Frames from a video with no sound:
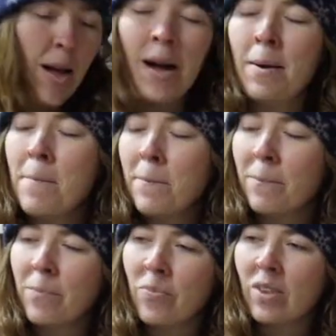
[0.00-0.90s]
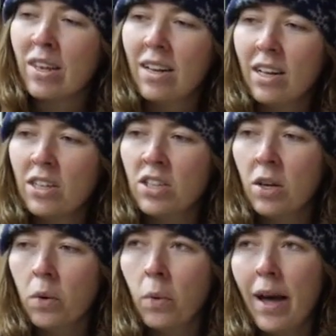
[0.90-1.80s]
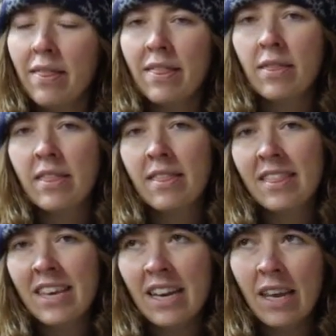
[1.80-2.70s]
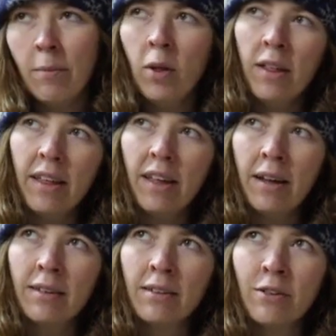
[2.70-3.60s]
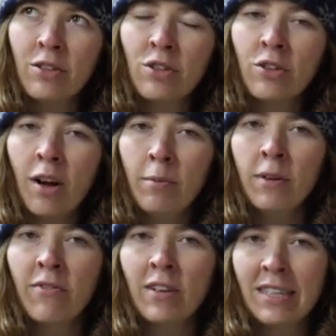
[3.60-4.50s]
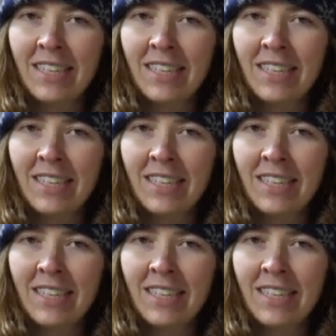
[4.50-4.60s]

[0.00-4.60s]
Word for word: um, so the enamel uh, goes through a couple different